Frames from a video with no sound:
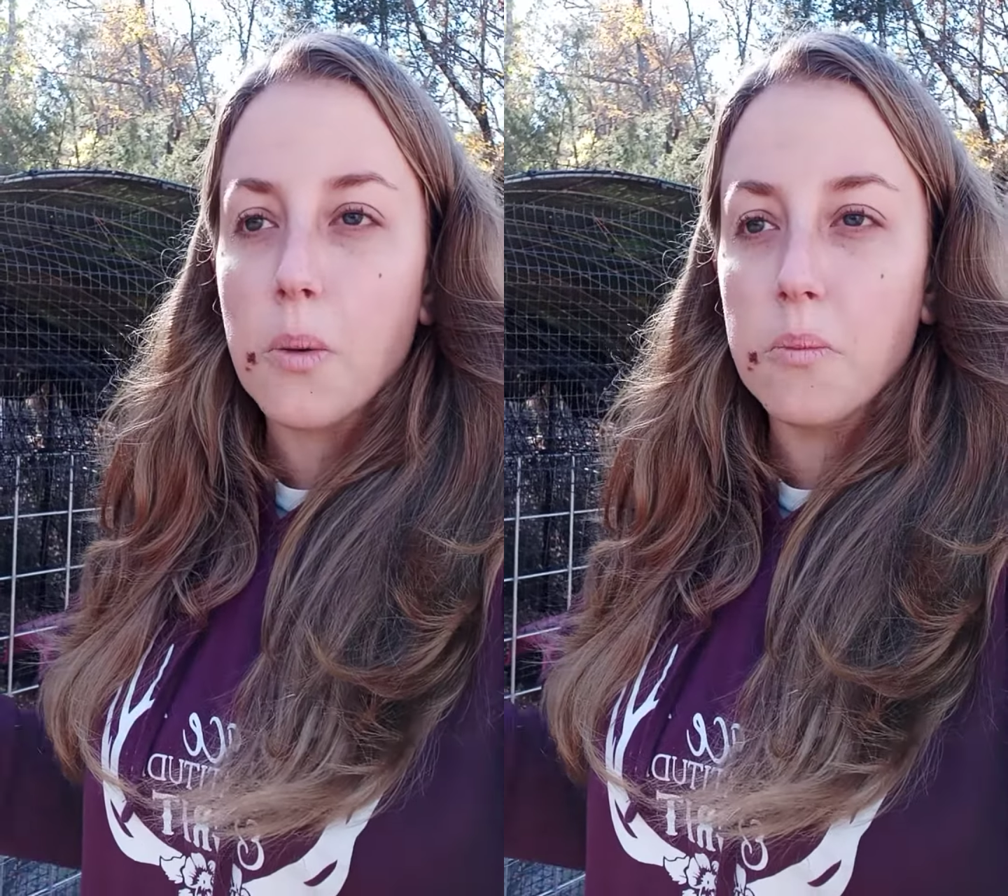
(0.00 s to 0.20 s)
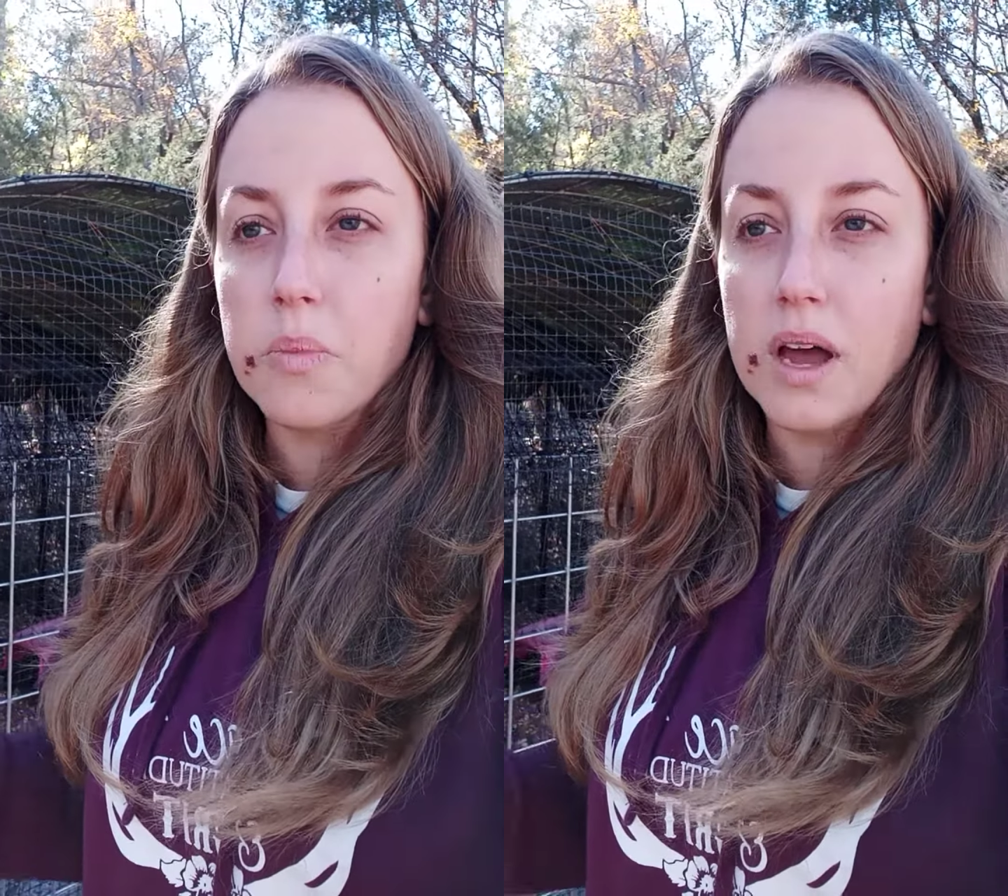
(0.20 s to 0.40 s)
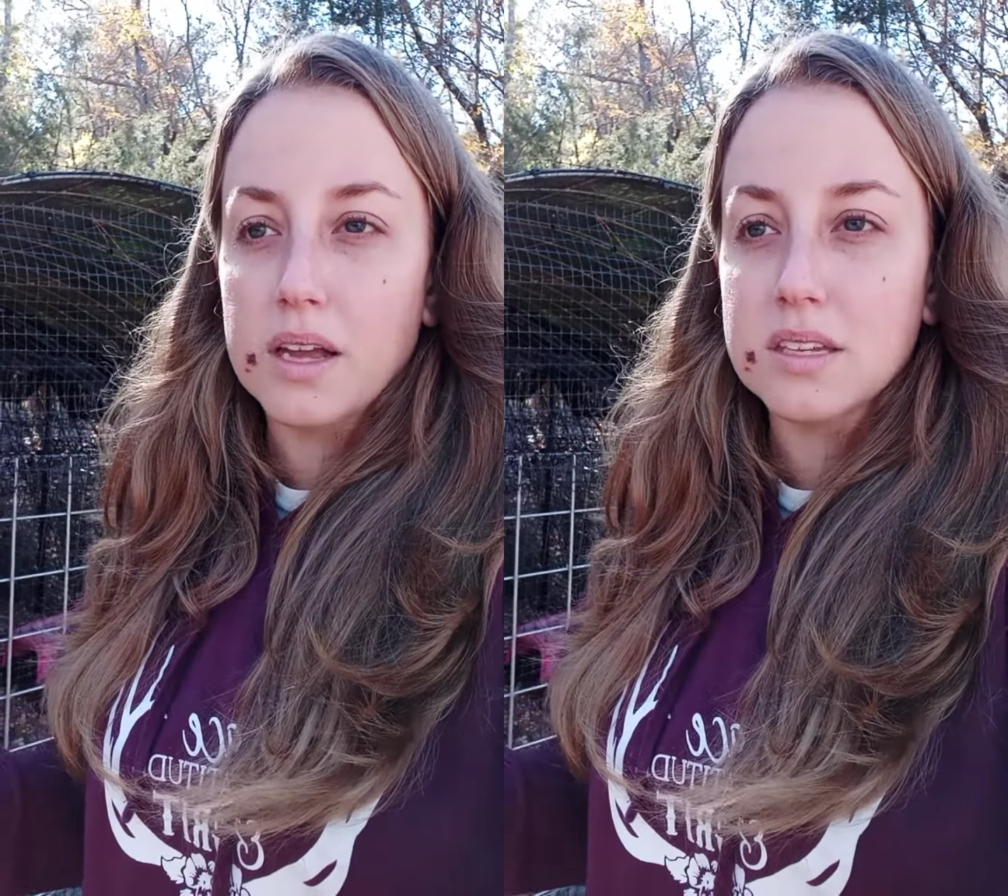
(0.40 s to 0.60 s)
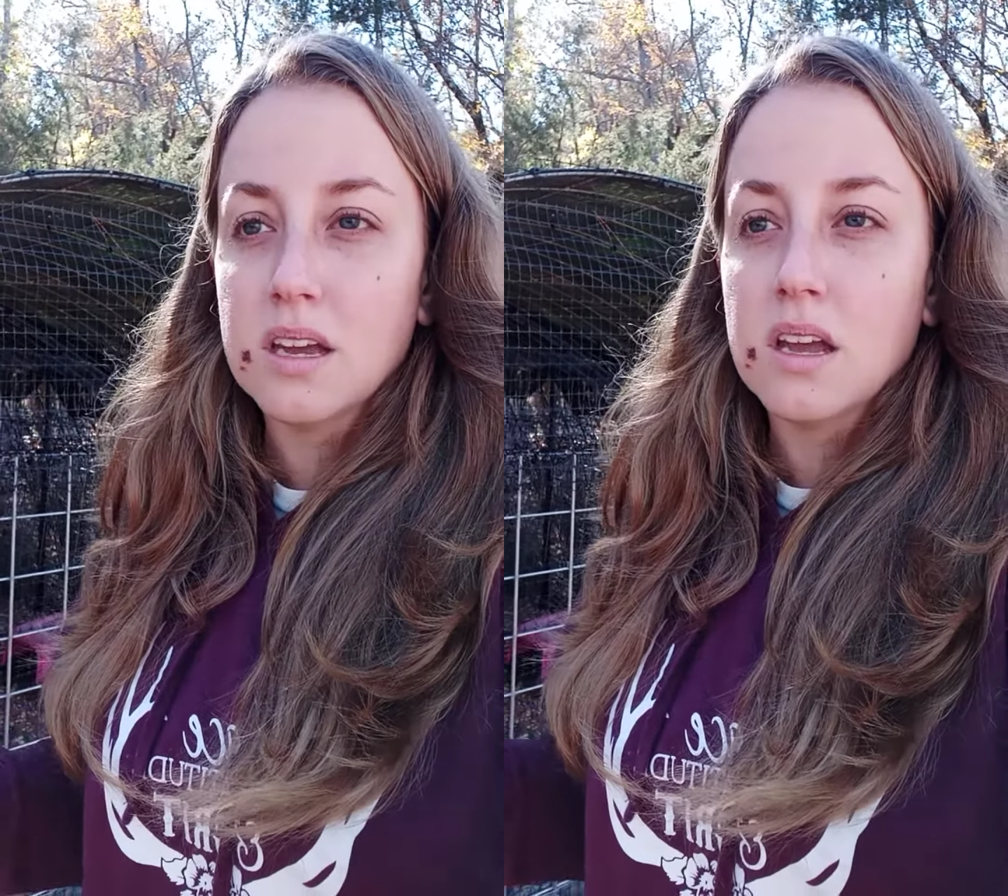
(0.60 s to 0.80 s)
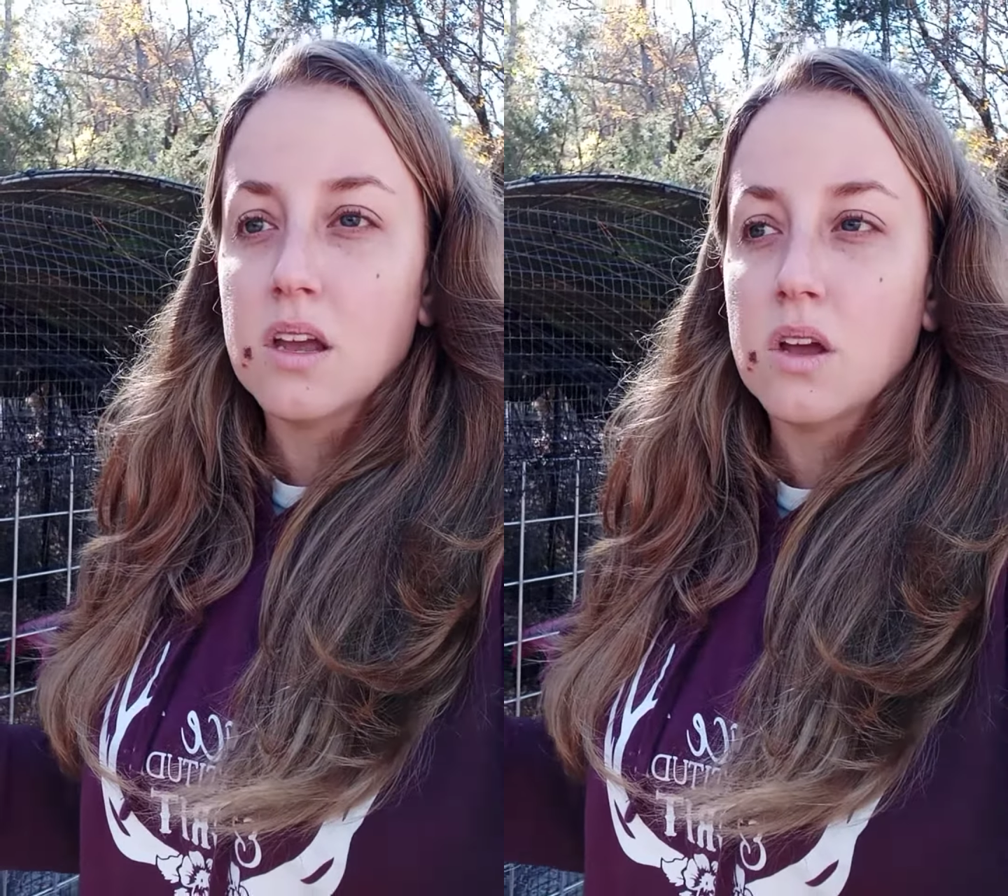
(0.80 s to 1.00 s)
But
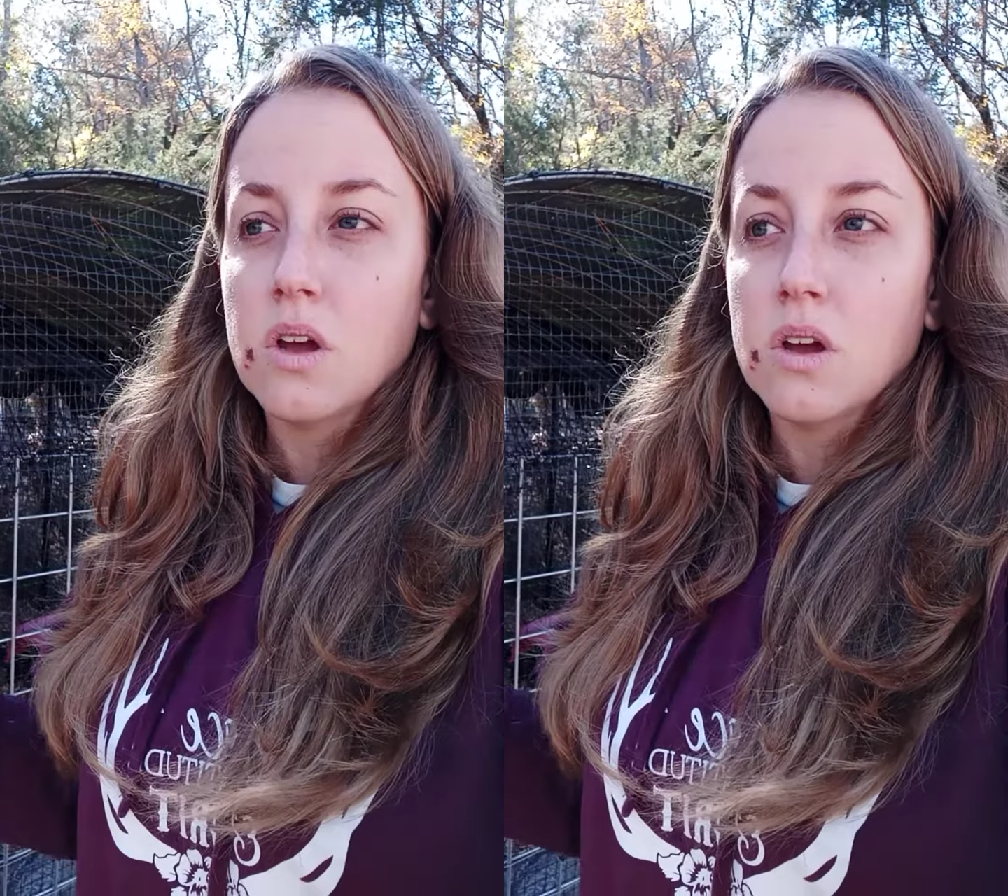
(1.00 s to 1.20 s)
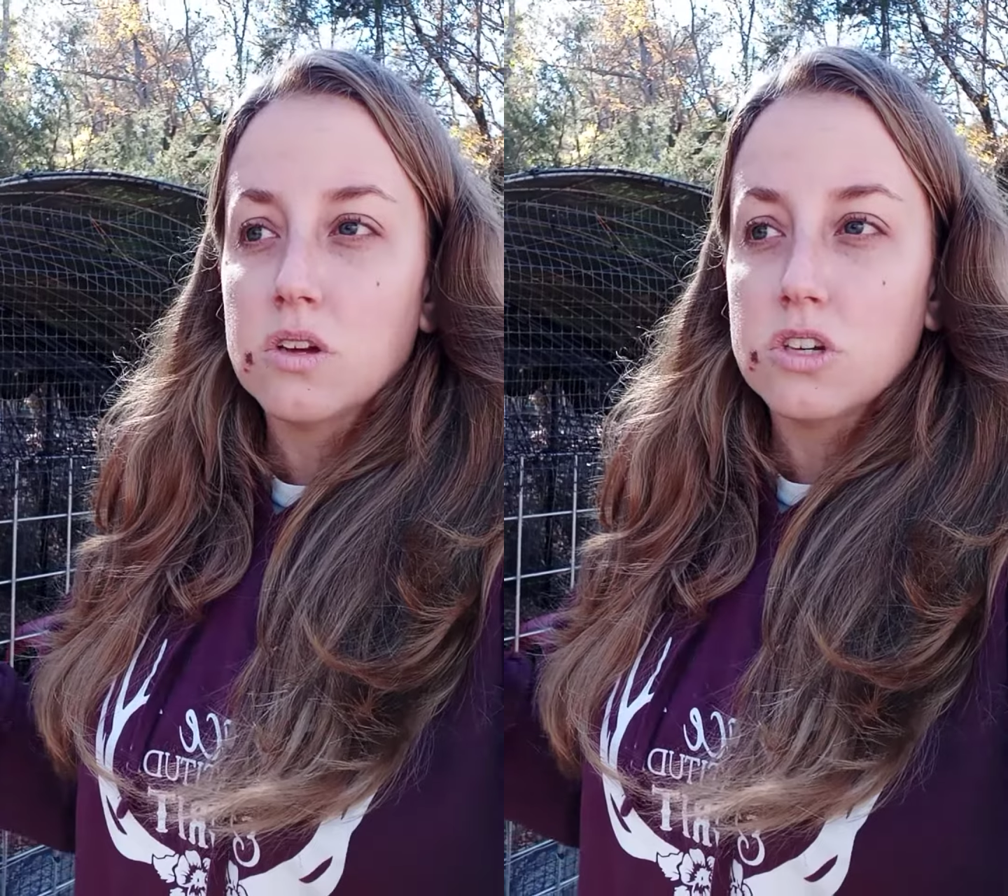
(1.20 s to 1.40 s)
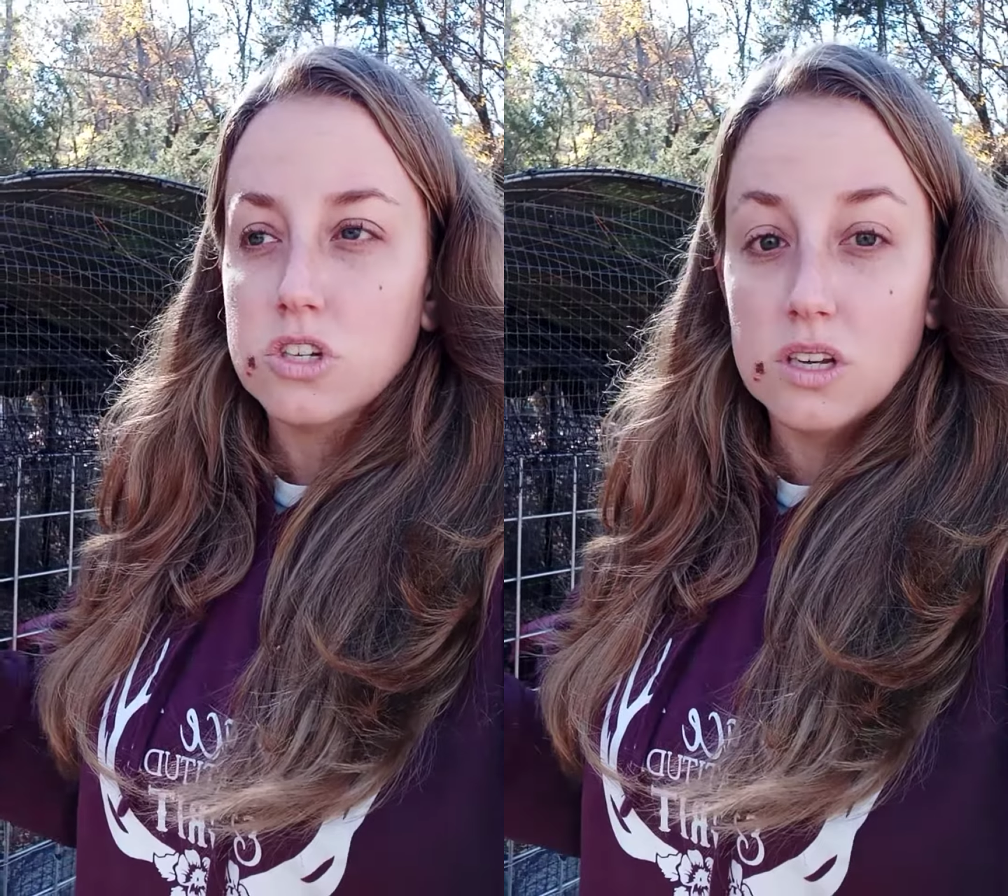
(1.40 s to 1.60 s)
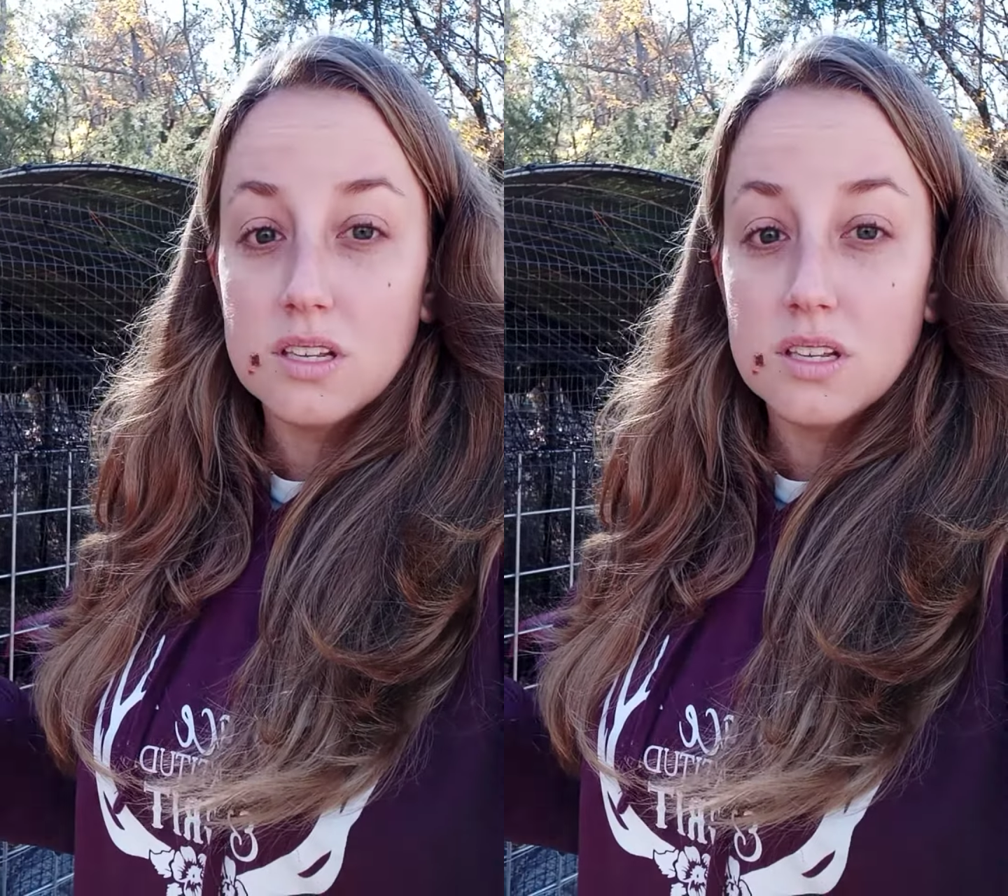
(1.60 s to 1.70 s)
should